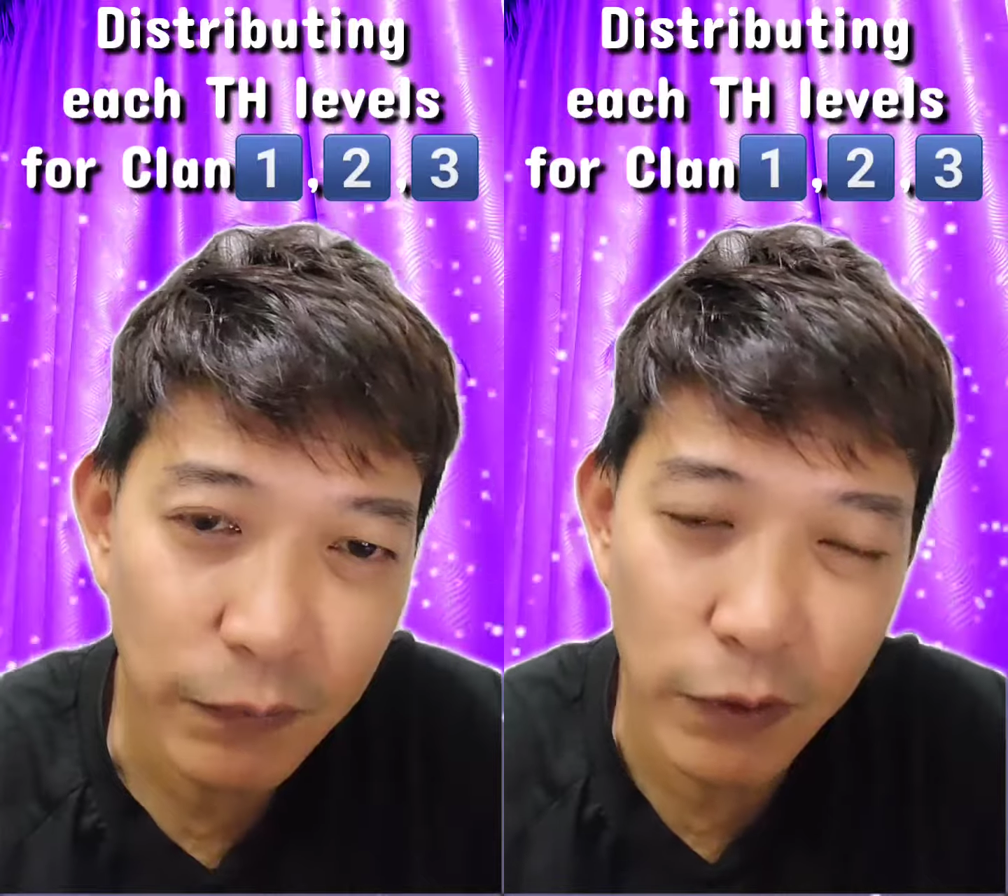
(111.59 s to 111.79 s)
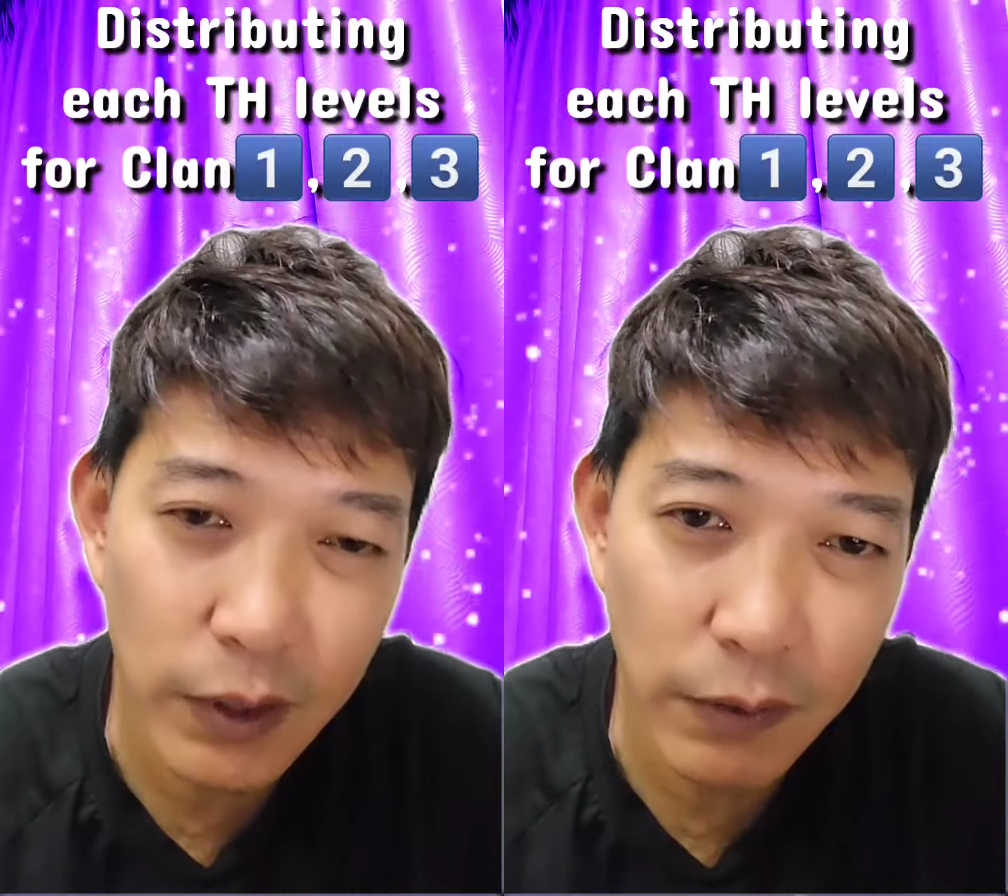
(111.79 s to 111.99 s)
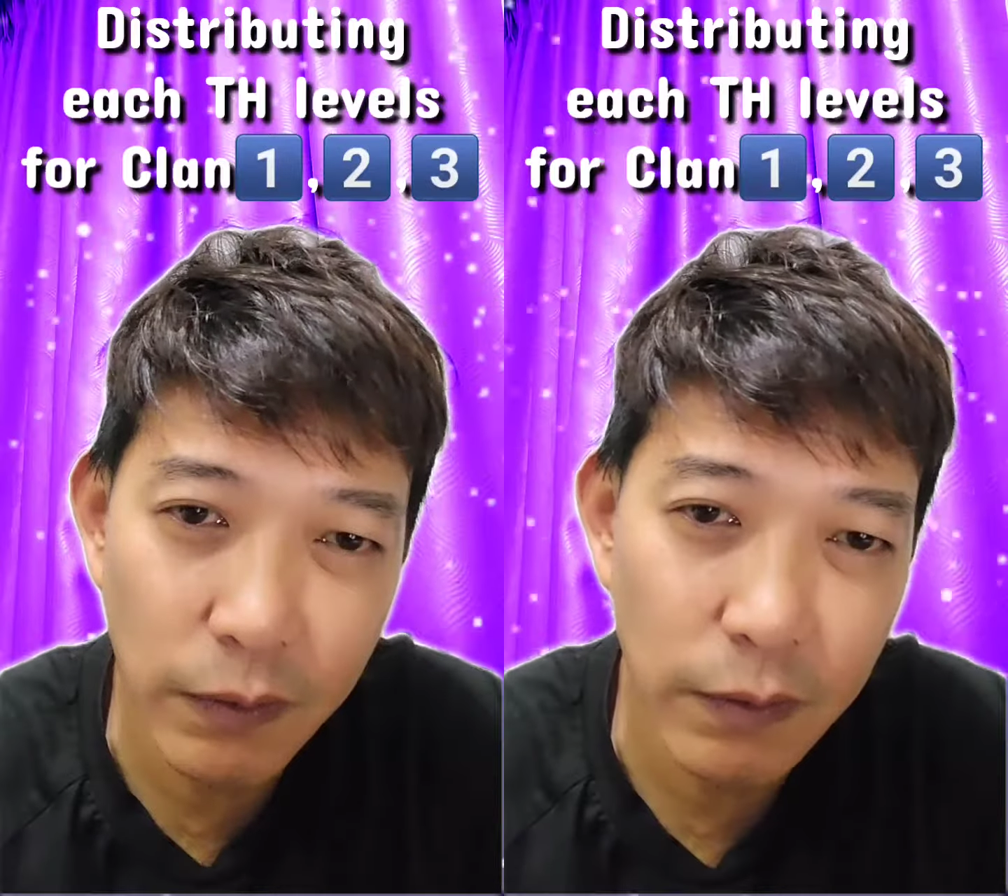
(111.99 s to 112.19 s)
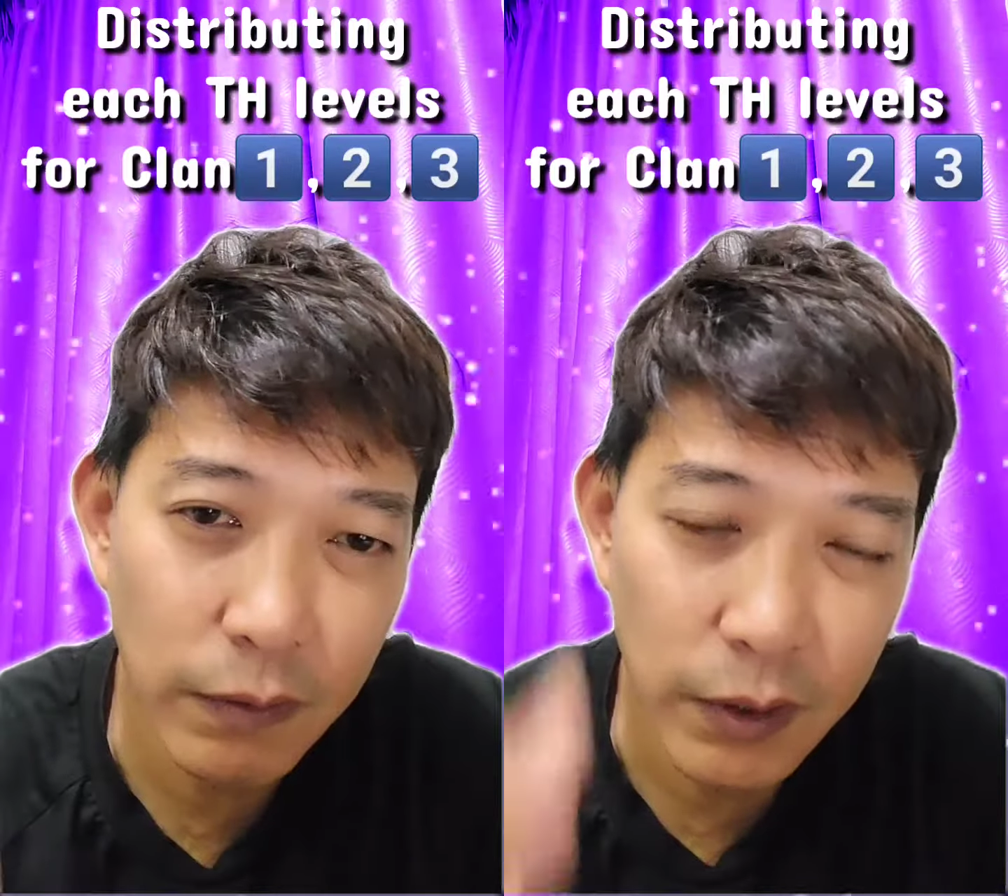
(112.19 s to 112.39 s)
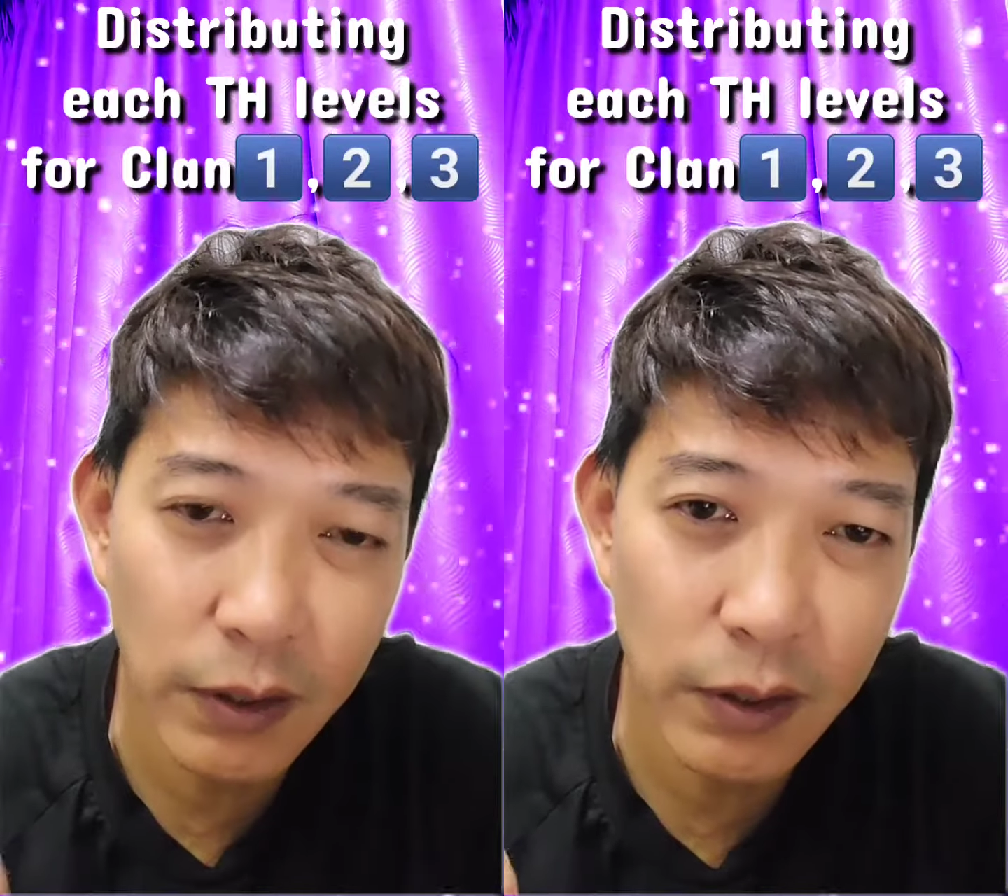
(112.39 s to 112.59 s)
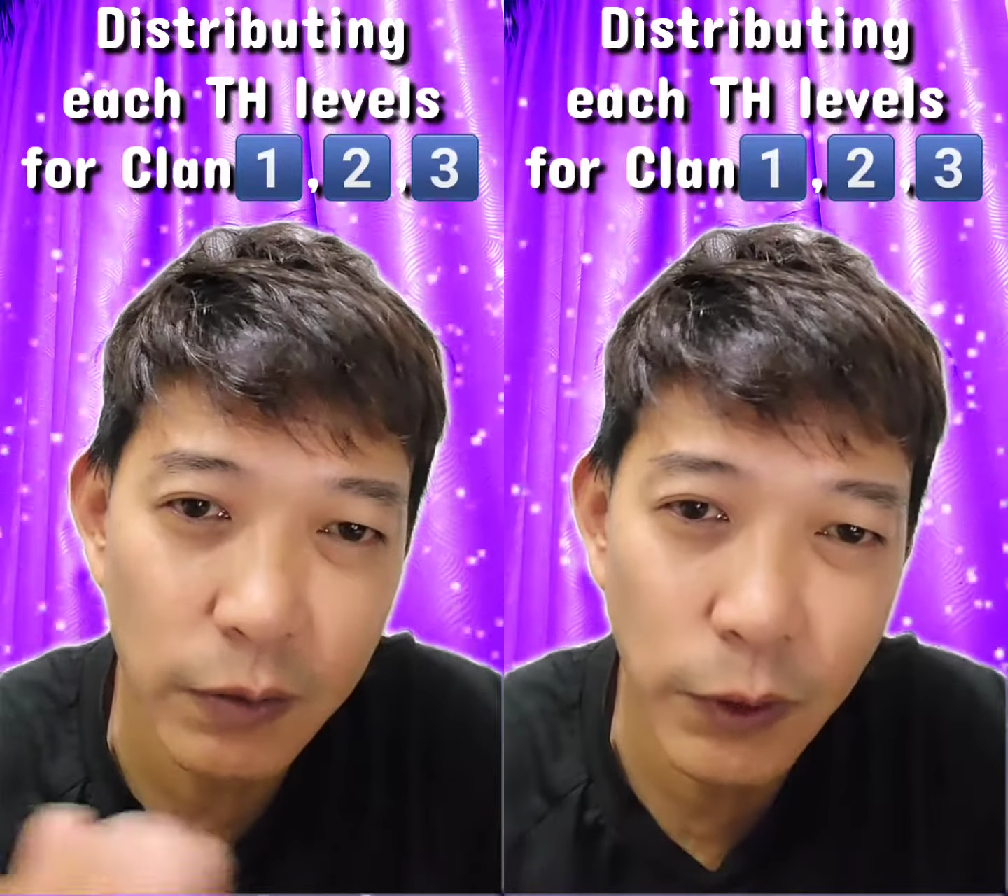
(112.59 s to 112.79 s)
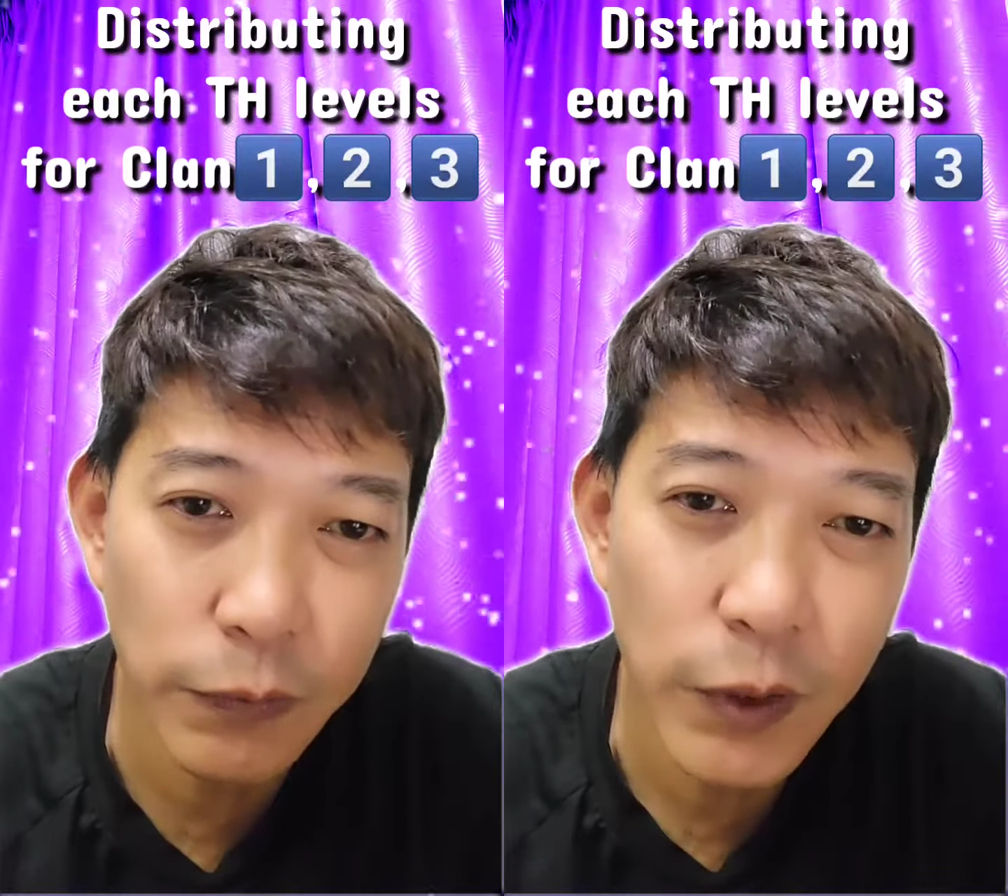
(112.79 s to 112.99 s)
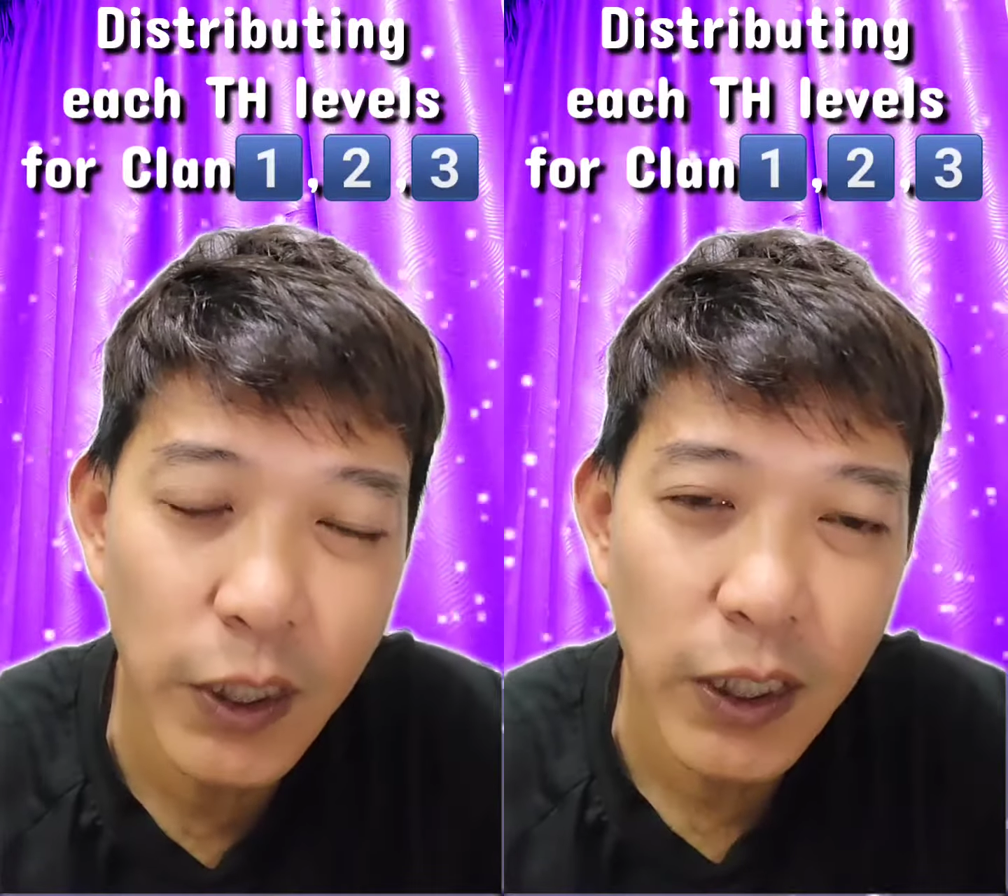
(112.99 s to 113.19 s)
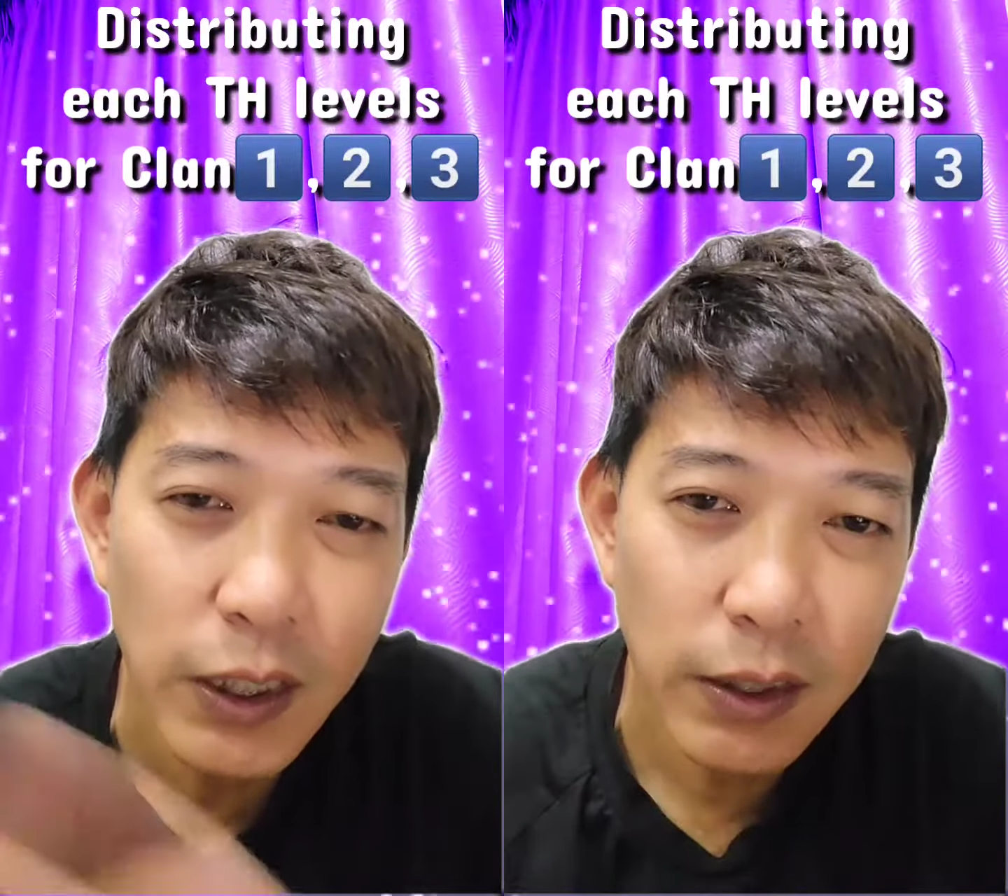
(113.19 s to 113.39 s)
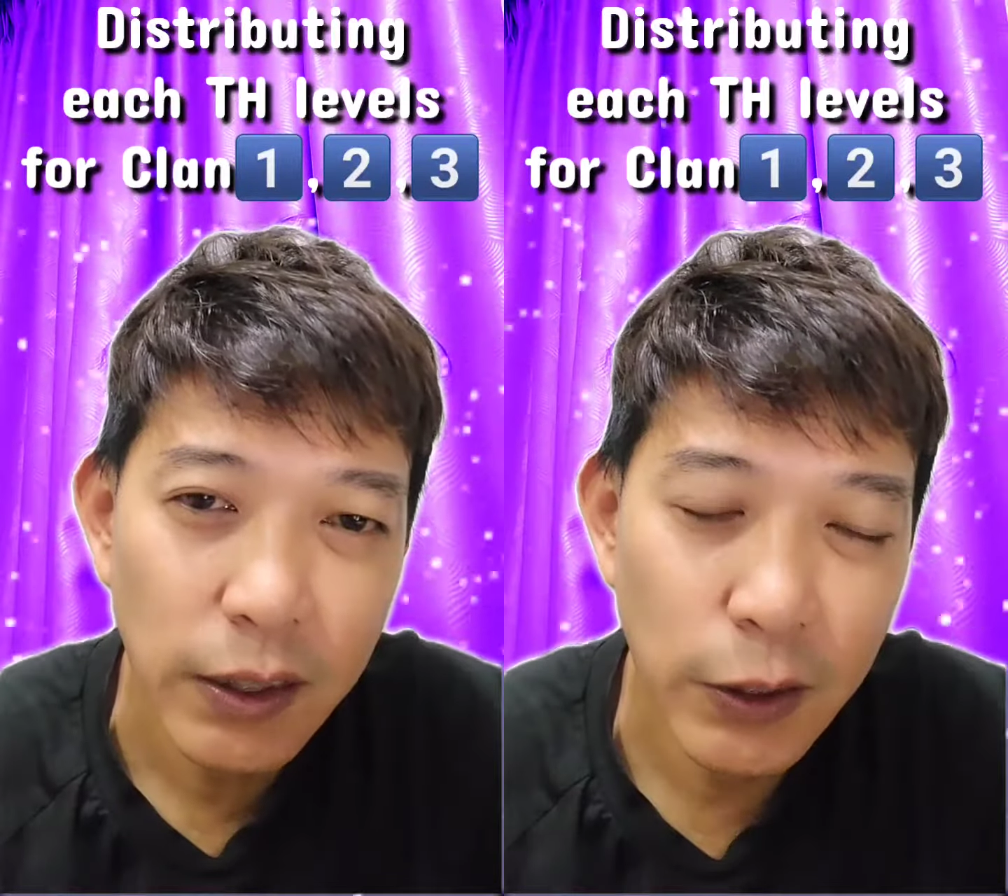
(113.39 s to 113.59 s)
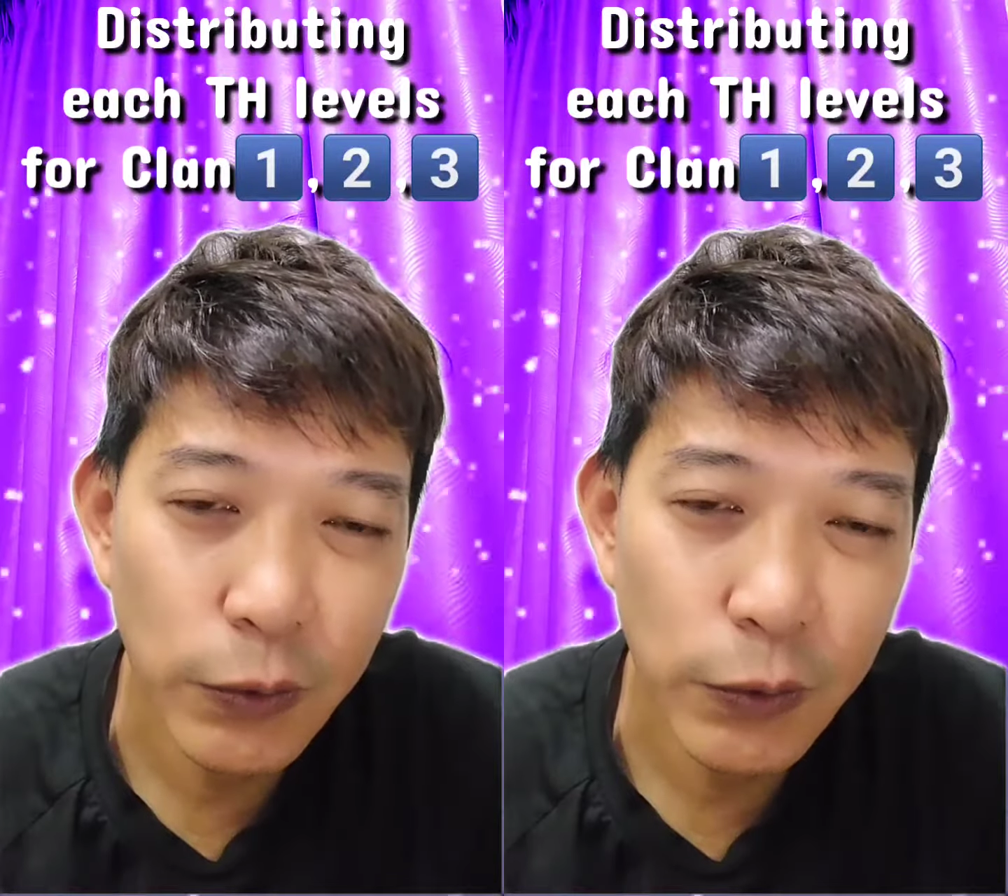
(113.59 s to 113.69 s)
14, 13, 12,